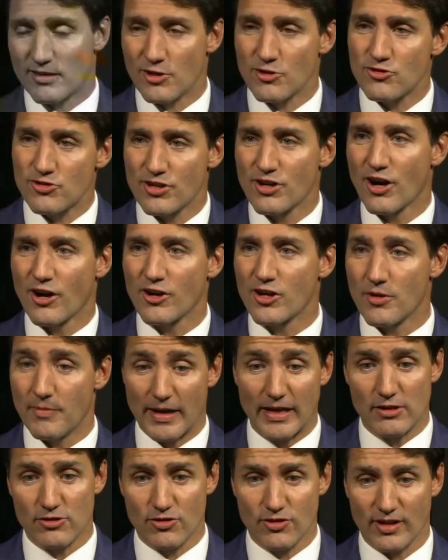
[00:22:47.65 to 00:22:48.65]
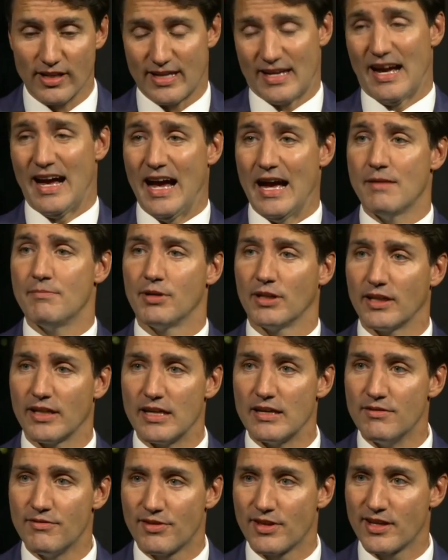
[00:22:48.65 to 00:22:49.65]
There's an argument, and certainly I
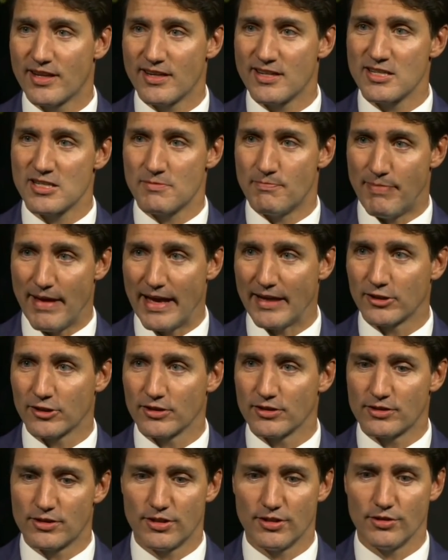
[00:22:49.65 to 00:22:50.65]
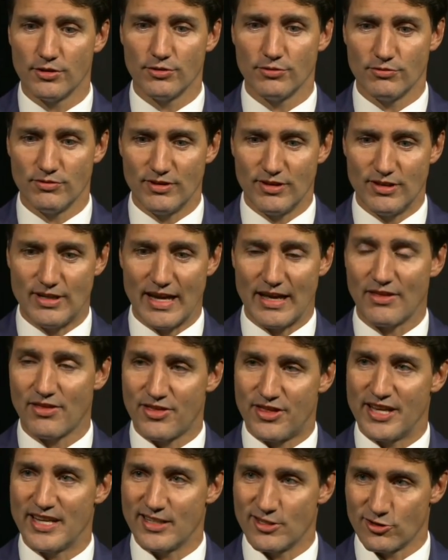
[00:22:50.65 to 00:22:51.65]
believe, that it is better to
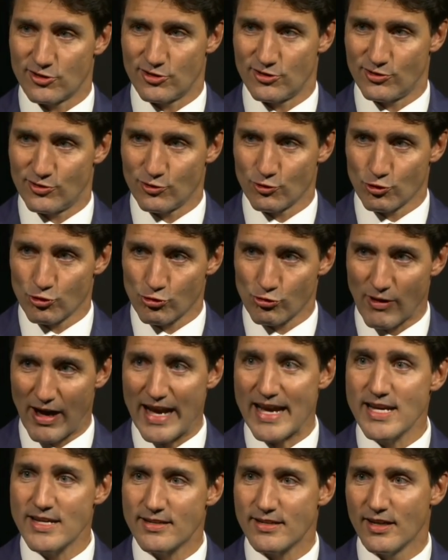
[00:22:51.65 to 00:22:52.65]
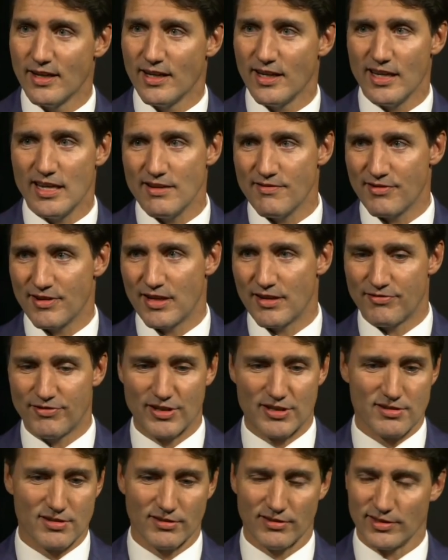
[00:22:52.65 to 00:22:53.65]
get things right, even
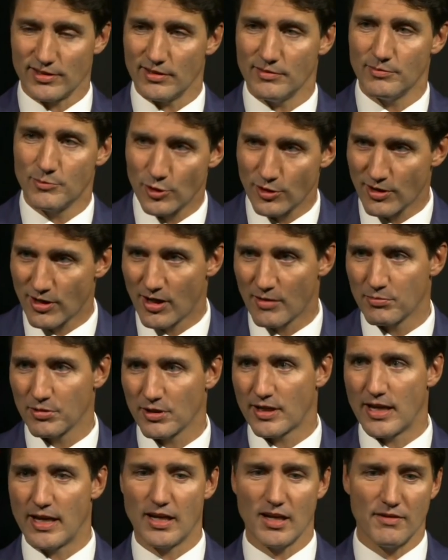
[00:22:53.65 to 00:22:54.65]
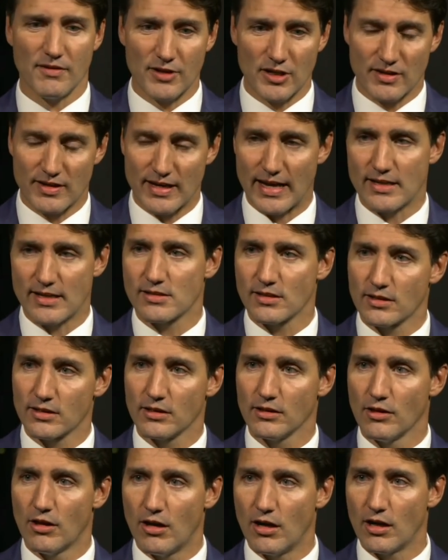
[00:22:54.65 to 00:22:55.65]
if it's a little more complicated, even if it takes a
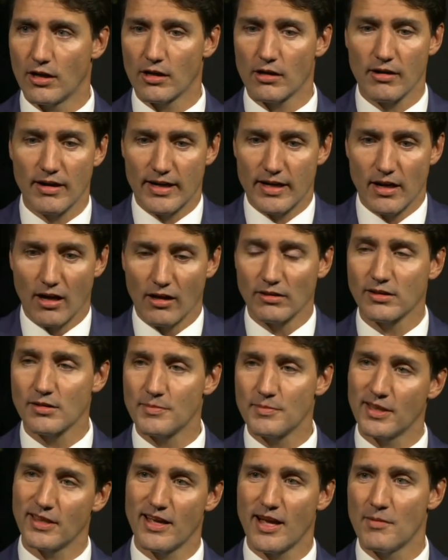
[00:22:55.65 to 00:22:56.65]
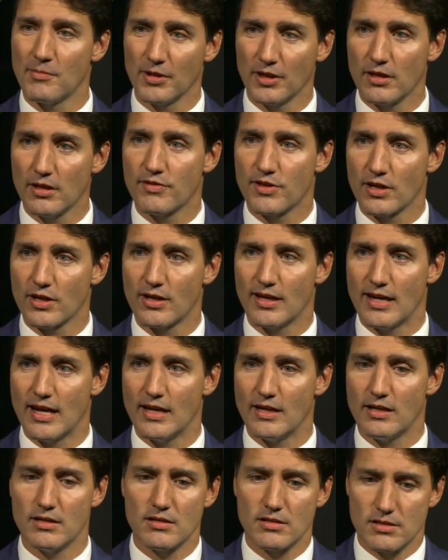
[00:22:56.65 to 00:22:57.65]
little longer, and ultimately I believe that
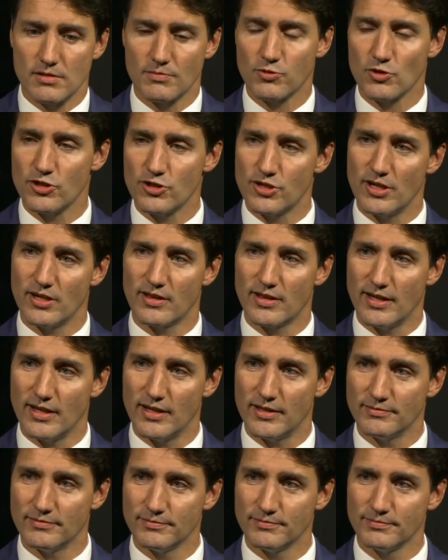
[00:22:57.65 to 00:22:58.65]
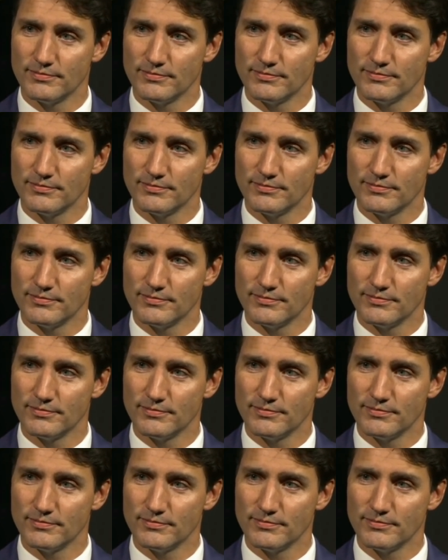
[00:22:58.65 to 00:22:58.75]
Canadians appreciate that.